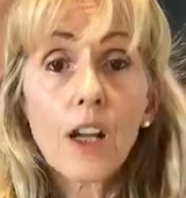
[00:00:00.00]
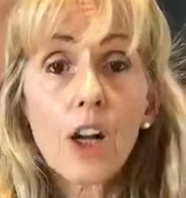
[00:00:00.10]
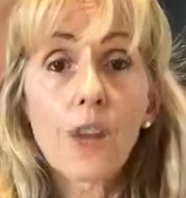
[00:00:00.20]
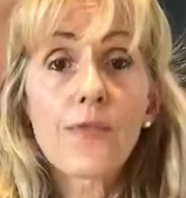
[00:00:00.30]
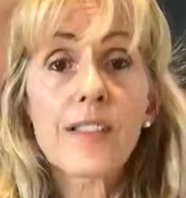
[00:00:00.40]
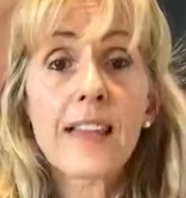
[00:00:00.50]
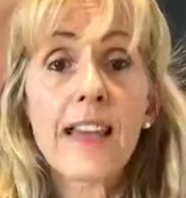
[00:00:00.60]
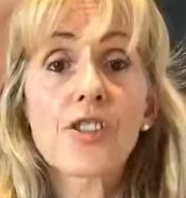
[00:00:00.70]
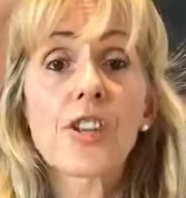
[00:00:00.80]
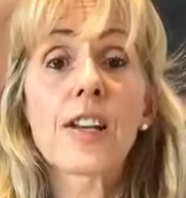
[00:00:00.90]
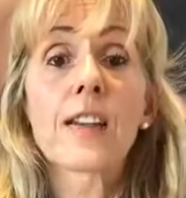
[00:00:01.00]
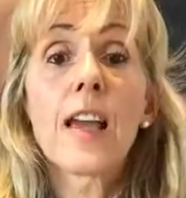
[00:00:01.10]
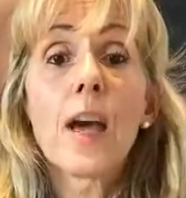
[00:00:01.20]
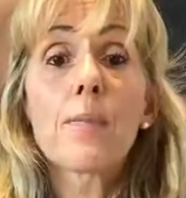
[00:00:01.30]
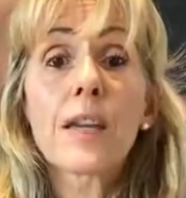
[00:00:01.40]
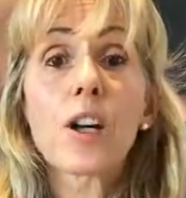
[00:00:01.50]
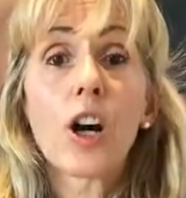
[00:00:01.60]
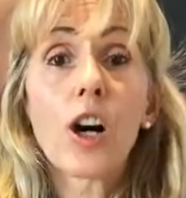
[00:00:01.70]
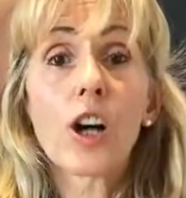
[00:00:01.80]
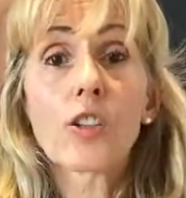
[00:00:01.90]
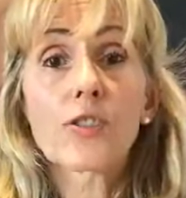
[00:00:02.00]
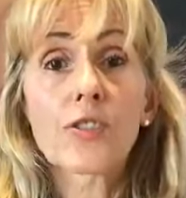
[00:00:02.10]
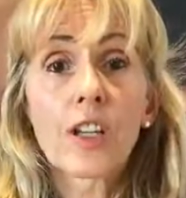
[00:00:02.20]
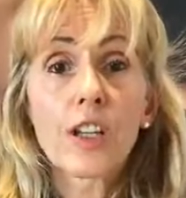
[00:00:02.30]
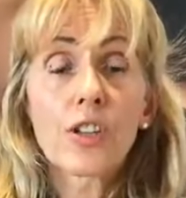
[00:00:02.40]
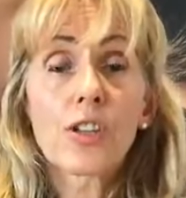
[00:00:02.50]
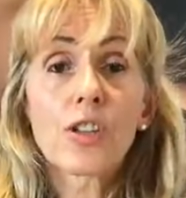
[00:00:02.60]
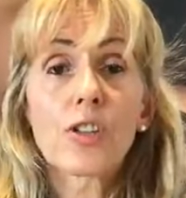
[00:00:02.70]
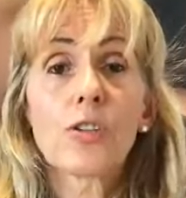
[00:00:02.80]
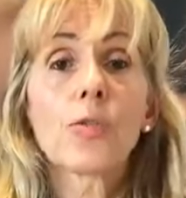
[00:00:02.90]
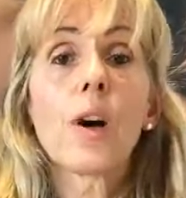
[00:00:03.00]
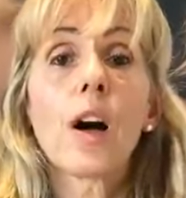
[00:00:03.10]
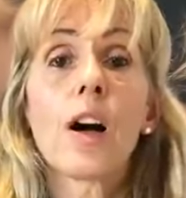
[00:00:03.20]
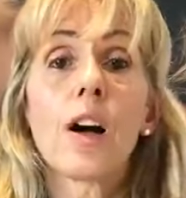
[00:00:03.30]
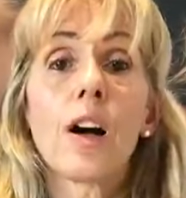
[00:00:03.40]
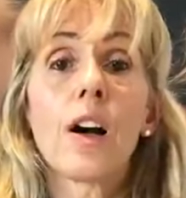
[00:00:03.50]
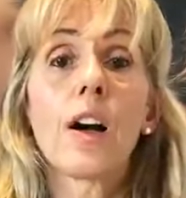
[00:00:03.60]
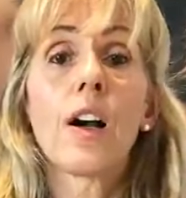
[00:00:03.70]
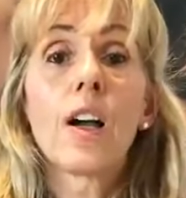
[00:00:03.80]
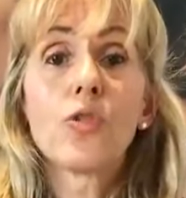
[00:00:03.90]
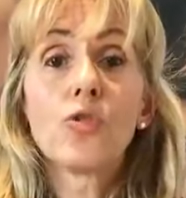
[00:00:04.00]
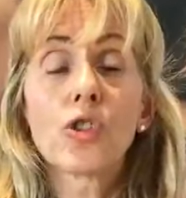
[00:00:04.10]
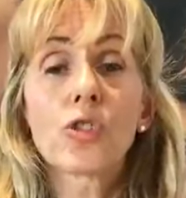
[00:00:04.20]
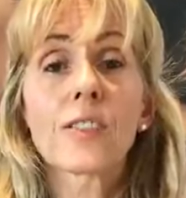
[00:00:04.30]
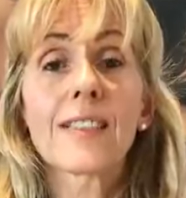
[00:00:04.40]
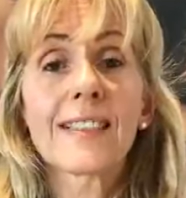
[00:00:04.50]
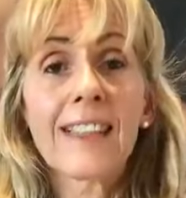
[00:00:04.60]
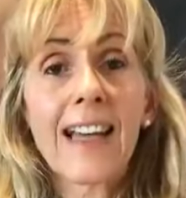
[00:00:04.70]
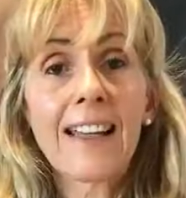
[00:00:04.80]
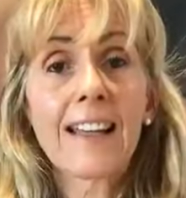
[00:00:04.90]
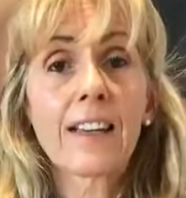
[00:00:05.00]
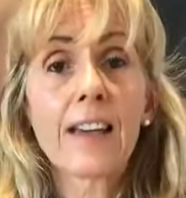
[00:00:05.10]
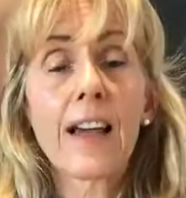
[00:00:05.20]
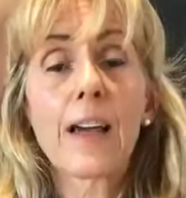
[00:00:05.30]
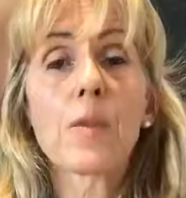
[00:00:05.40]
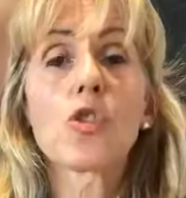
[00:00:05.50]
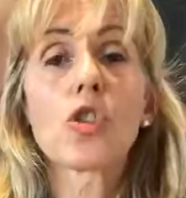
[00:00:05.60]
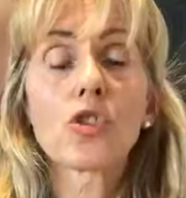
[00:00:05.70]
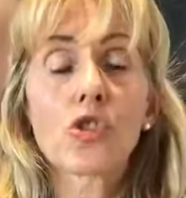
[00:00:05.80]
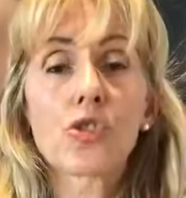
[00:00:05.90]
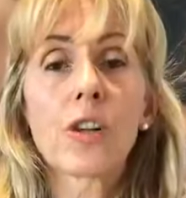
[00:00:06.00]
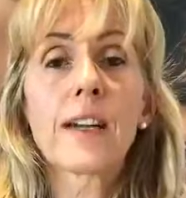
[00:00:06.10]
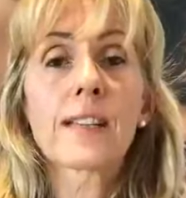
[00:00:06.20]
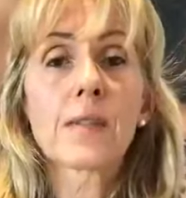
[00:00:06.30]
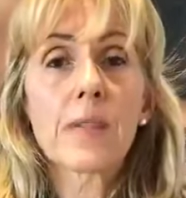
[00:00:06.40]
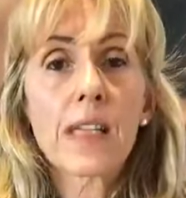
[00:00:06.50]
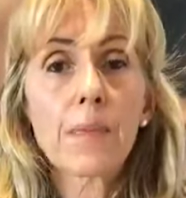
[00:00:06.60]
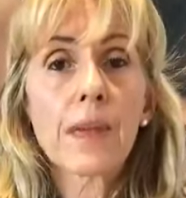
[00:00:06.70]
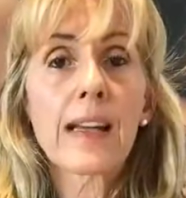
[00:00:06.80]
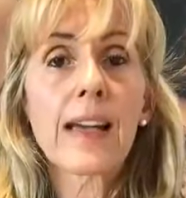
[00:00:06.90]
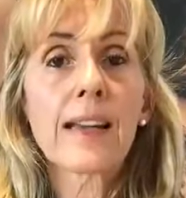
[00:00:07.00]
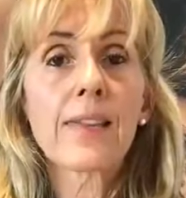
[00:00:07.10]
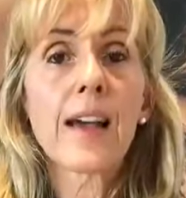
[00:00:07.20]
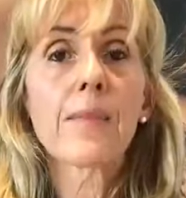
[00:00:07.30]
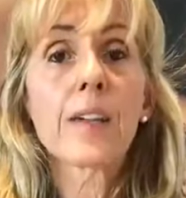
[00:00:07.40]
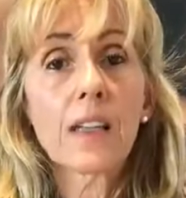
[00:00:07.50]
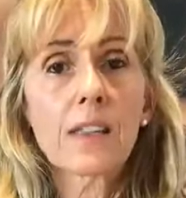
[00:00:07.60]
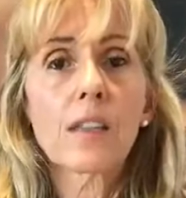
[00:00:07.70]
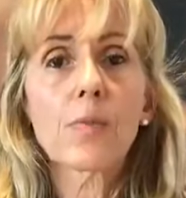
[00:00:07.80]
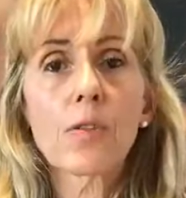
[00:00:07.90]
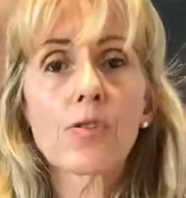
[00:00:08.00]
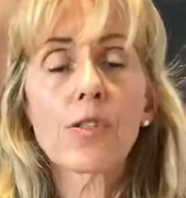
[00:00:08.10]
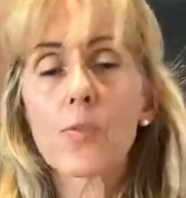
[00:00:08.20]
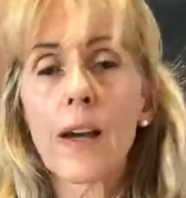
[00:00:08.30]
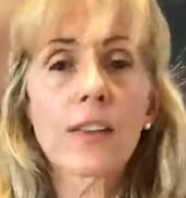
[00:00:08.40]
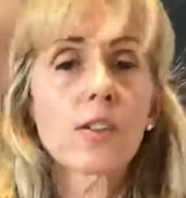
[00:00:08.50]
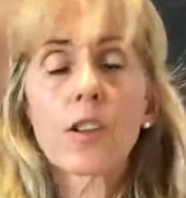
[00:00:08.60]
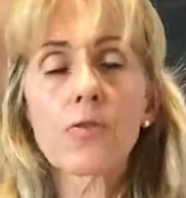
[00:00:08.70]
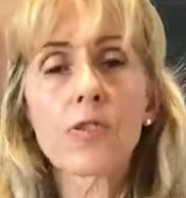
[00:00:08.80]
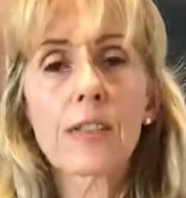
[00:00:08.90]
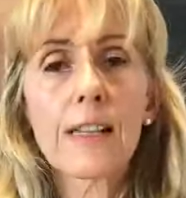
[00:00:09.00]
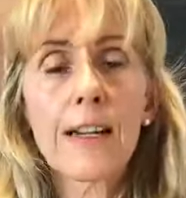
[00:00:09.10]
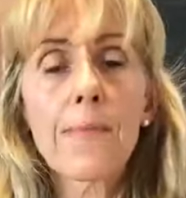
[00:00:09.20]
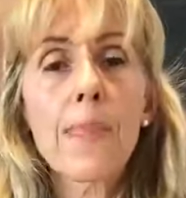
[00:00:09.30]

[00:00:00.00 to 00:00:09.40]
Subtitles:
conversation because you are not telling them, not trying to manipulate them in a subconscious way, not consciously,